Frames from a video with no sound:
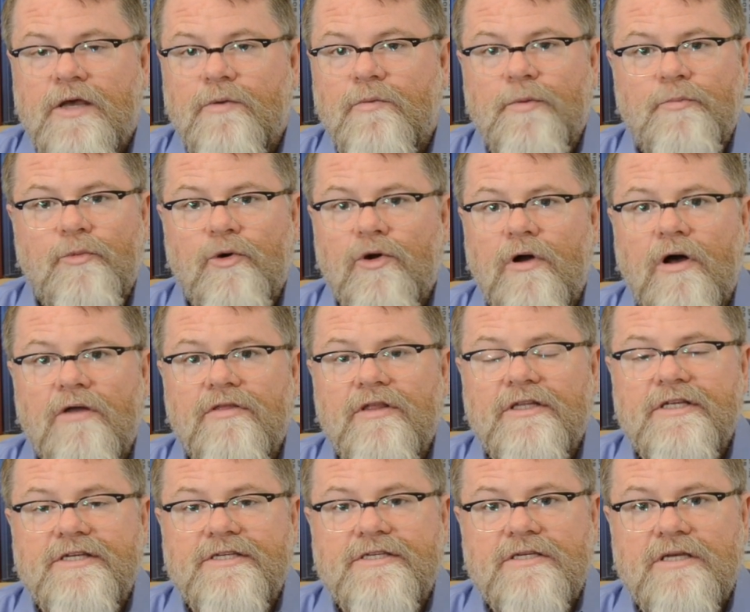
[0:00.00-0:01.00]
We put all the
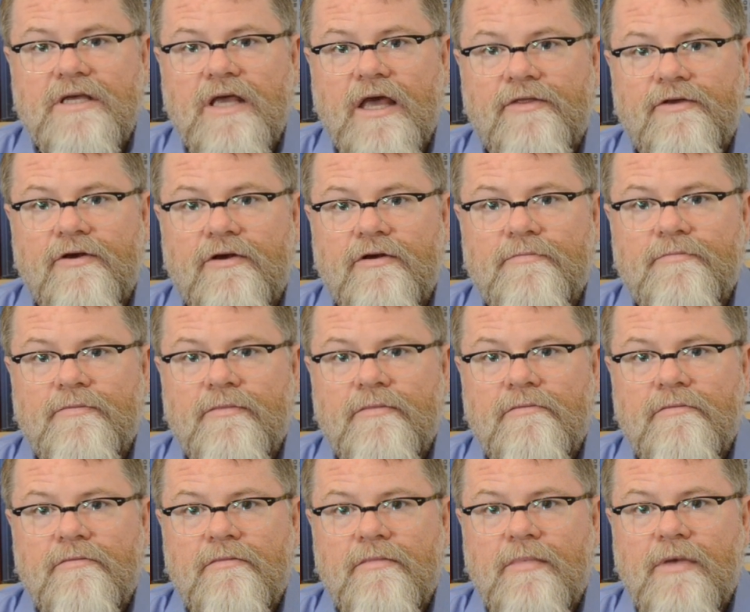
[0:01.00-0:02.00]
lists together,
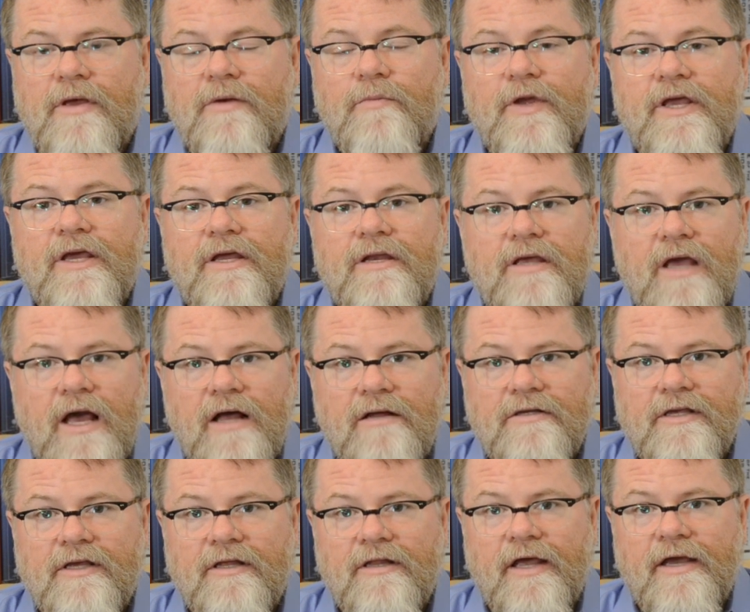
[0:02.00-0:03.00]
and we can
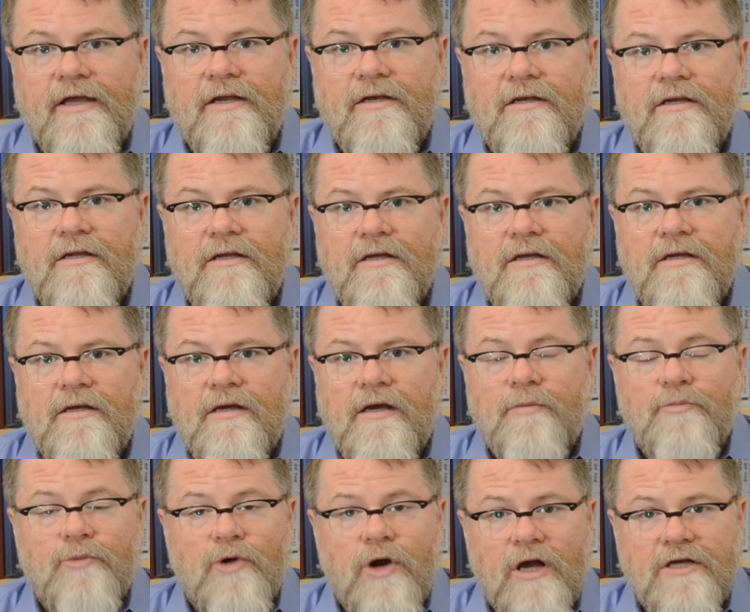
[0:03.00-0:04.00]
calculate
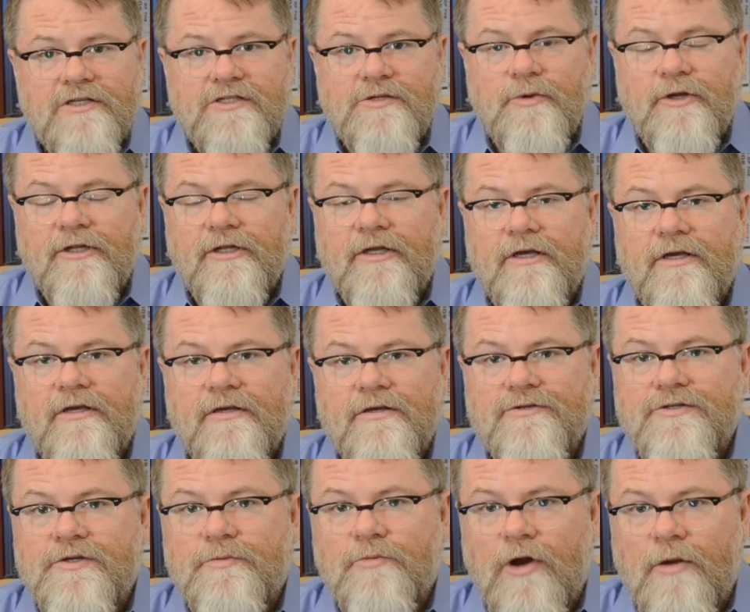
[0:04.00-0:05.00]
approximately,
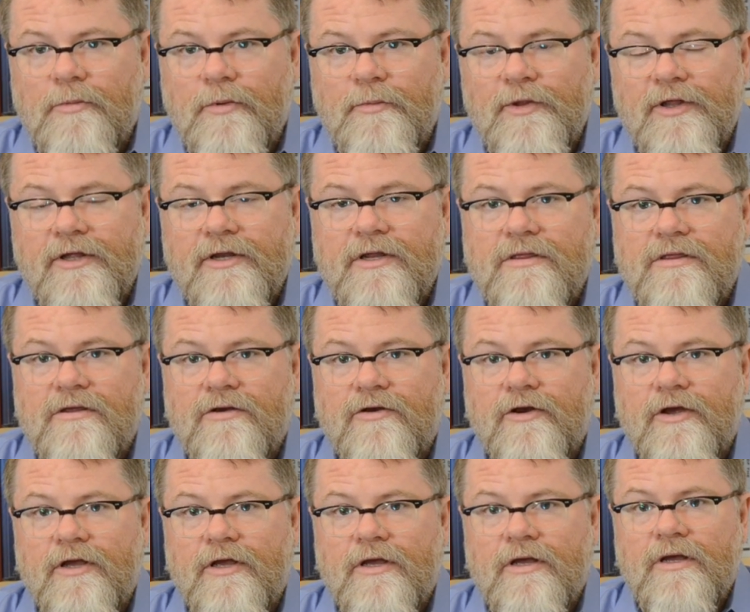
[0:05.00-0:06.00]
using probability
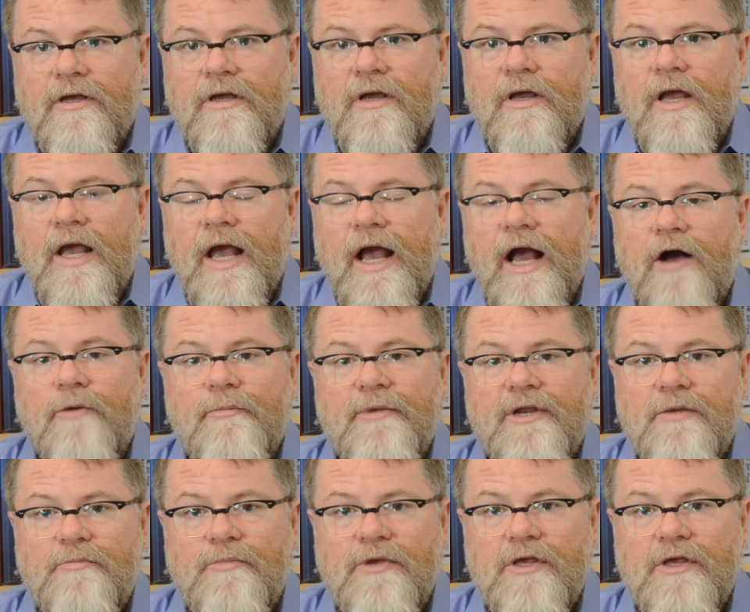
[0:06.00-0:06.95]
theory, how many